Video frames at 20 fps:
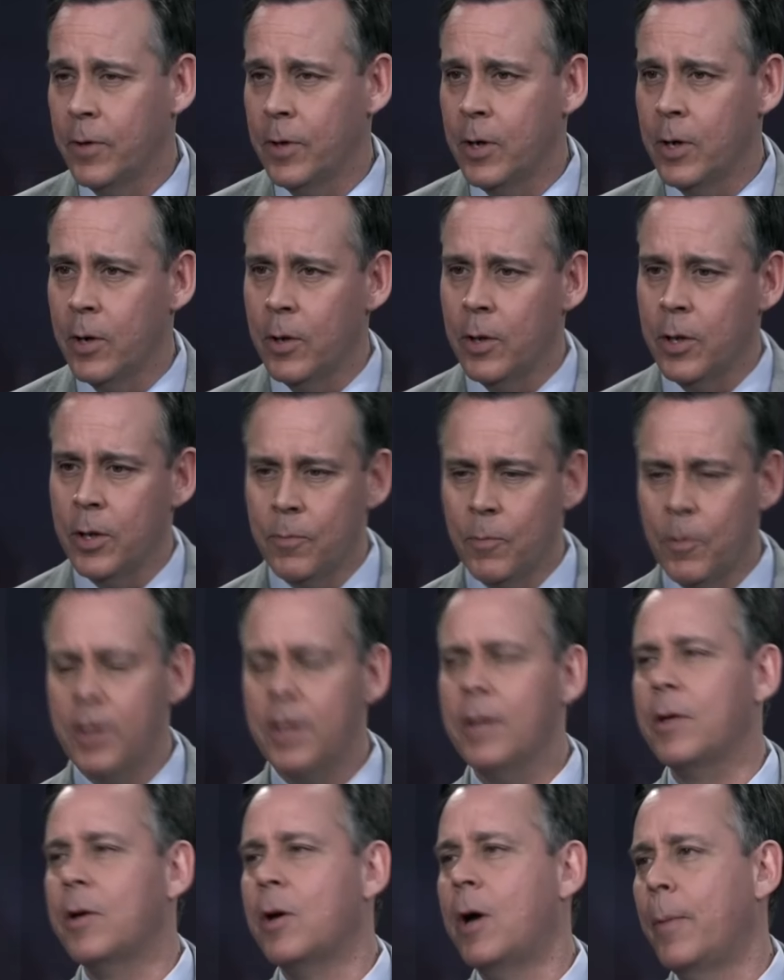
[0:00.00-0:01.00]
year. And the, we
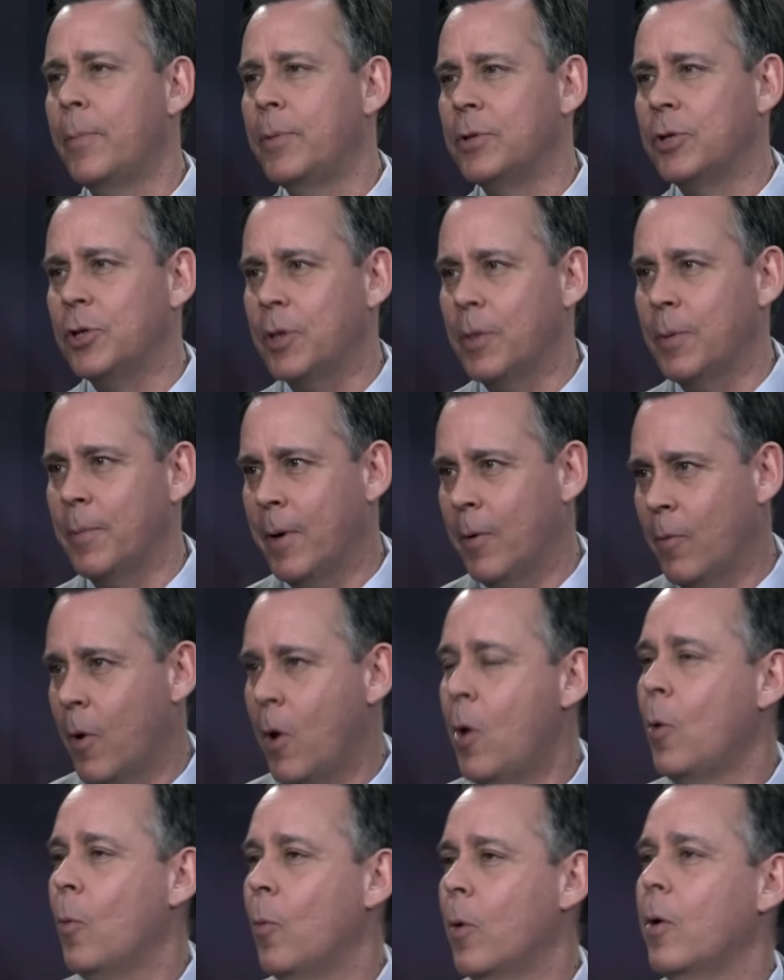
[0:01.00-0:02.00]
think of the composition, right?
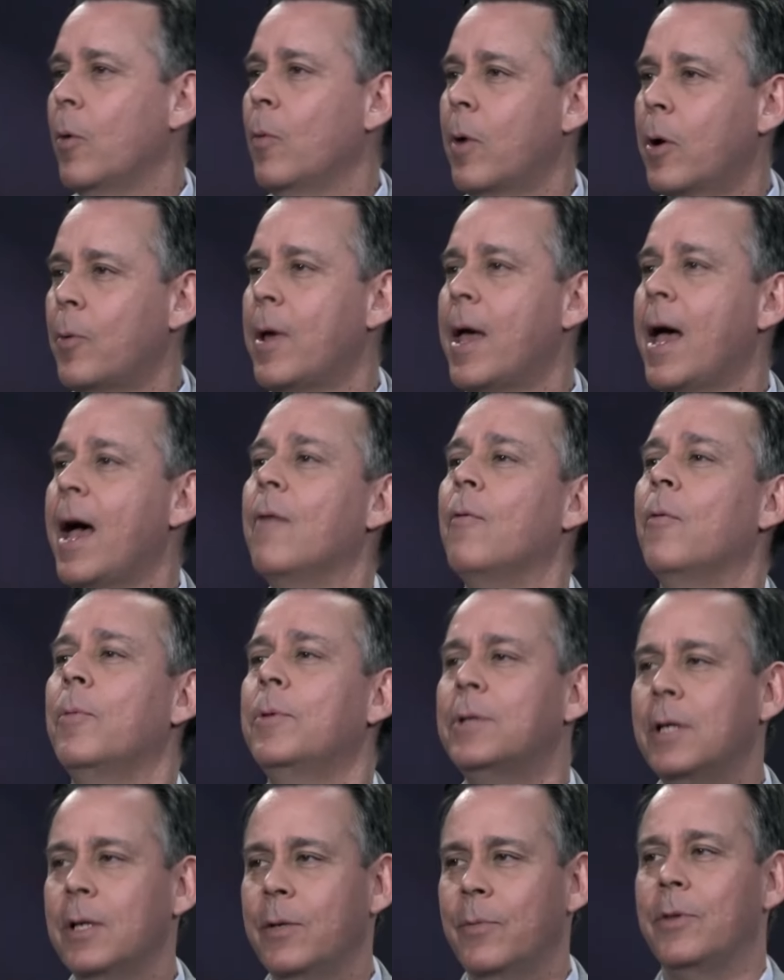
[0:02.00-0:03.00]
What, what do we have? When
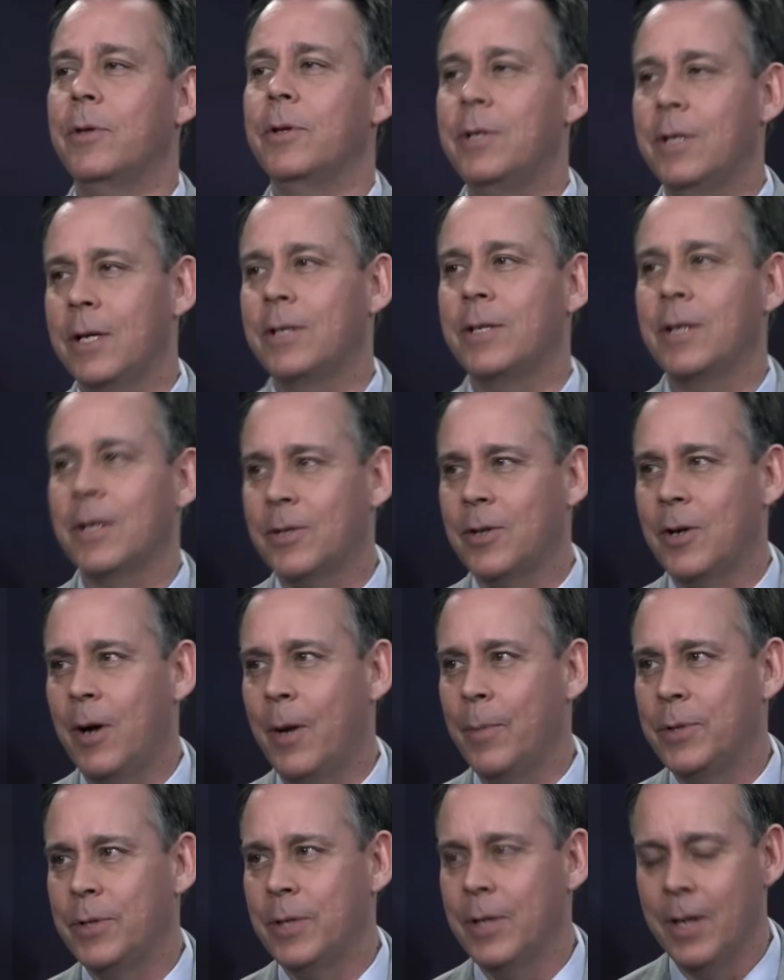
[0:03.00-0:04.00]
we talk about the T S X
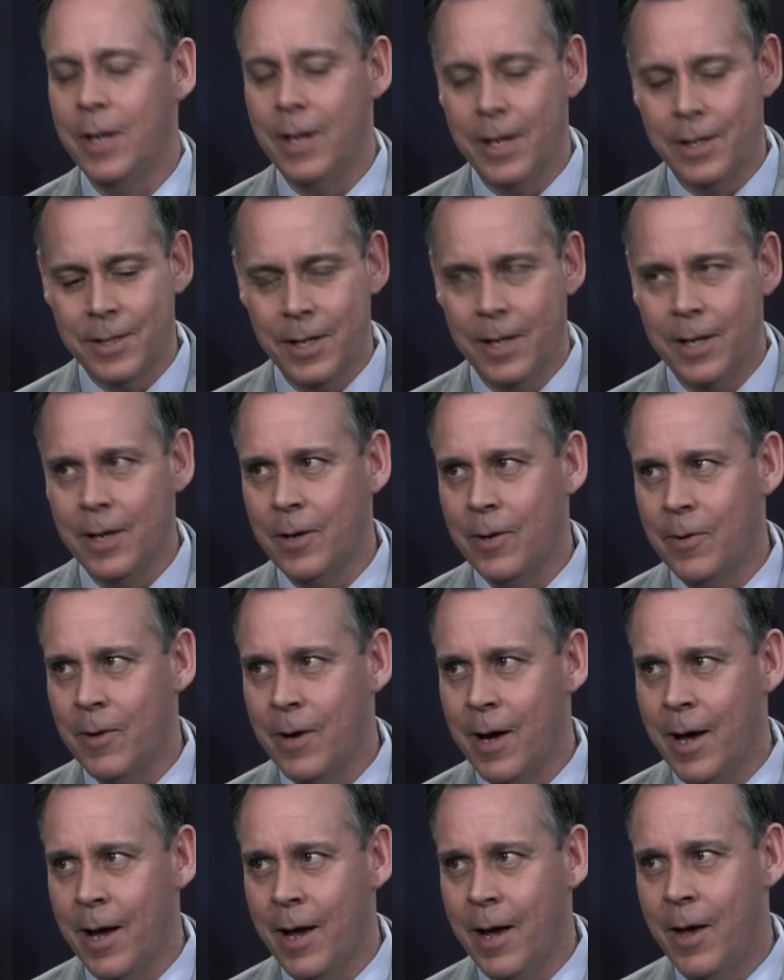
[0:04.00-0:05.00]
Composite Index hitting a
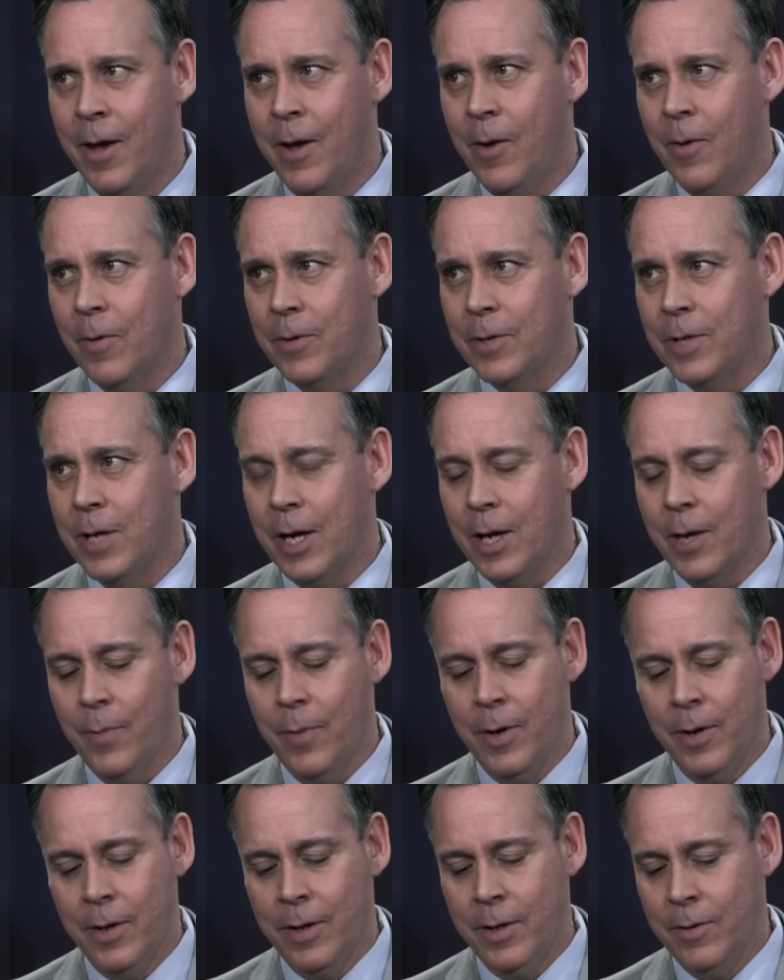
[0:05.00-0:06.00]
new high, we're talking
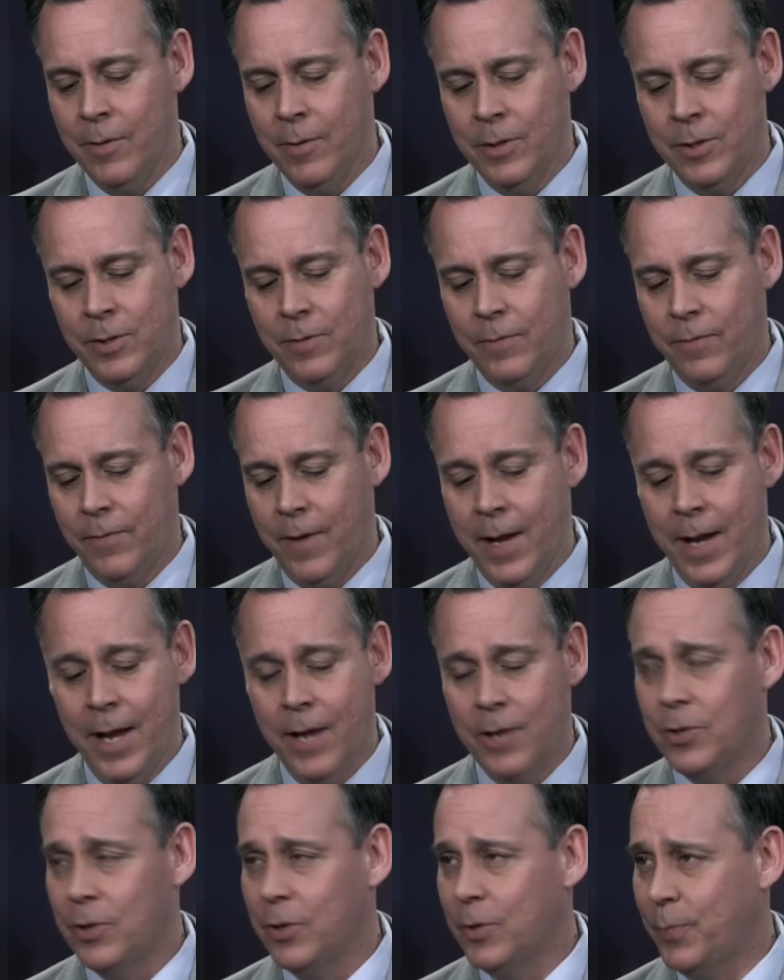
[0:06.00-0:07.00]
about either its
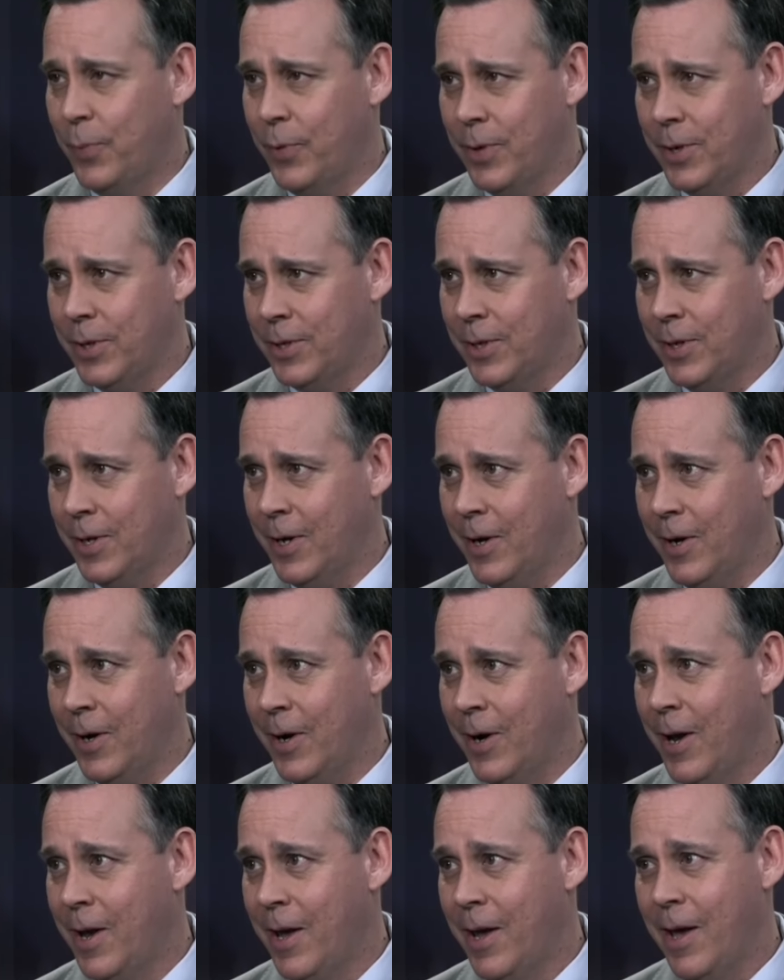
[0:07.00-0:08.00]
financials put us
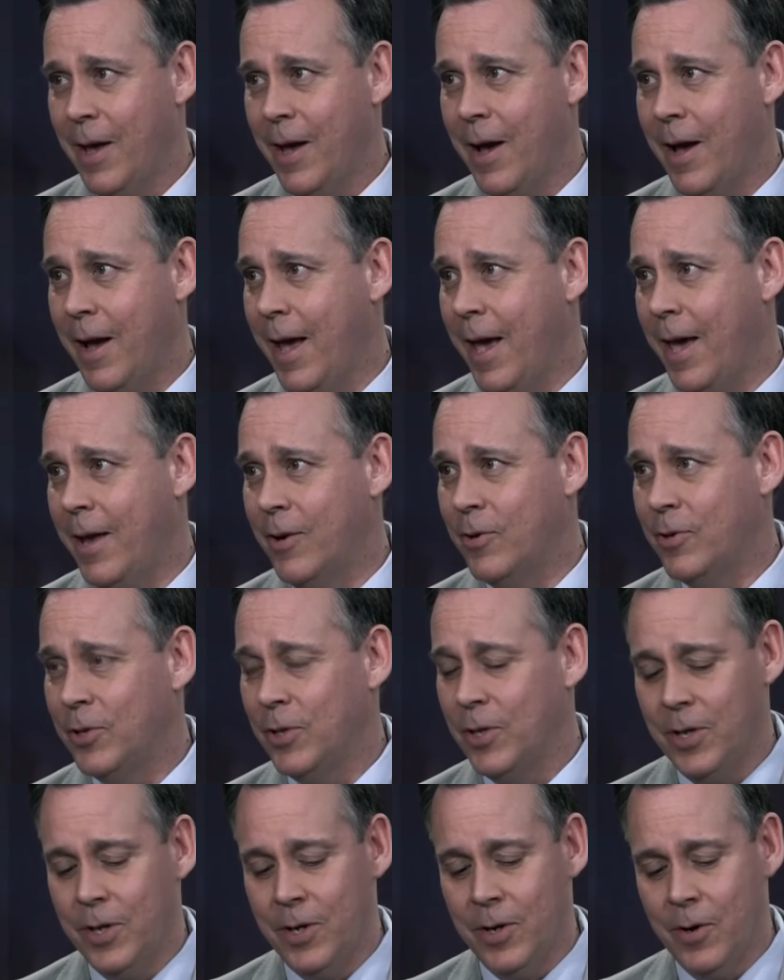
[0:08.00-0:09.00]
there, uh,
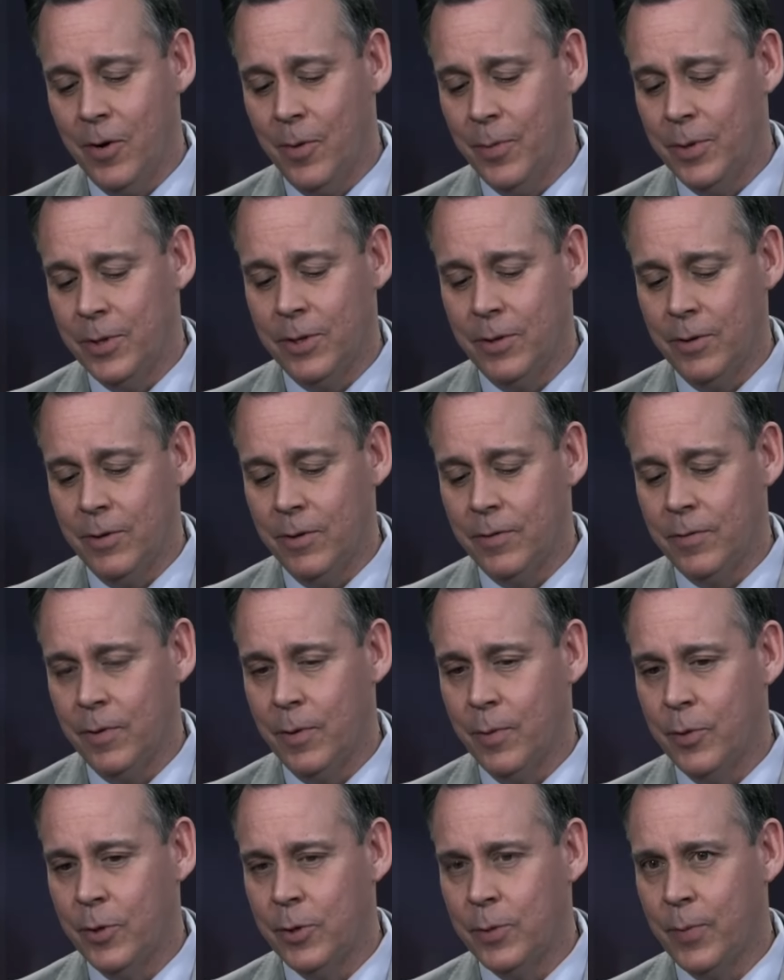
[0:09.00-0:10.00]
energy or materials
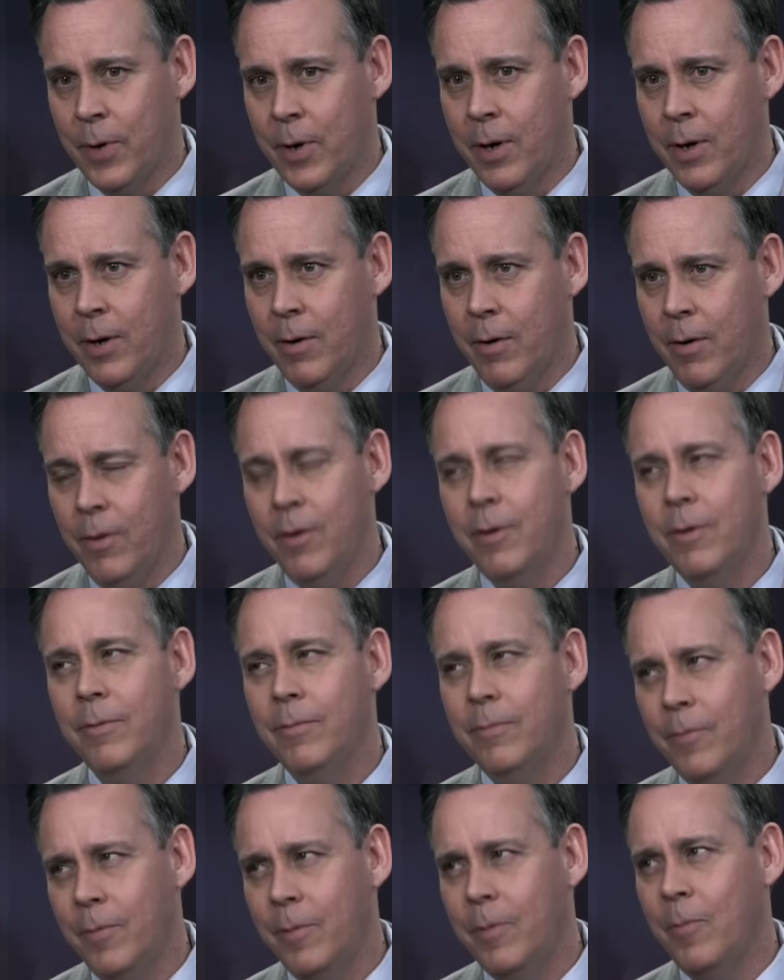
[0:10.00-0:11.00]
for the most part,
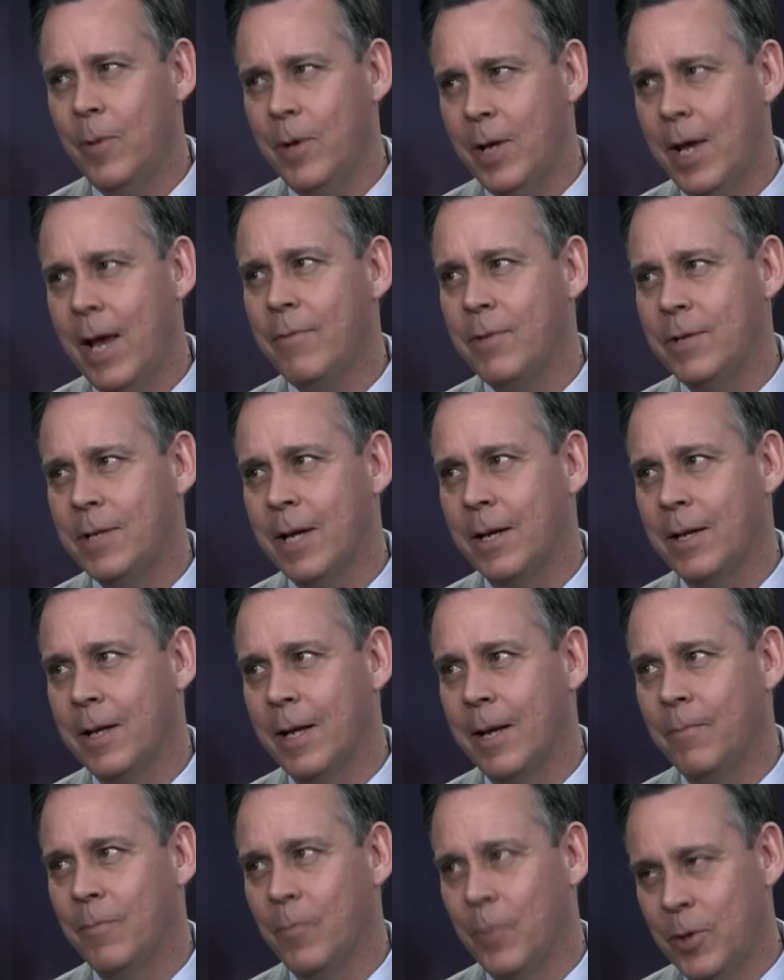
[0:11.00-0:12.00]
although we, we have a tech
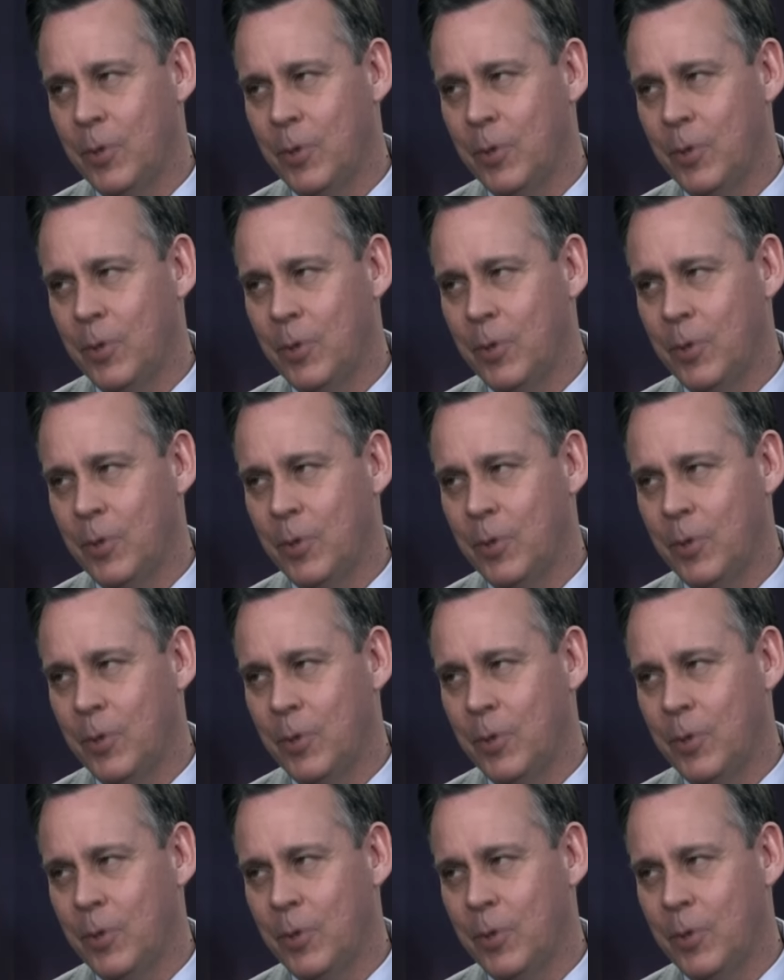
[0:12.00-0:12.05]
name.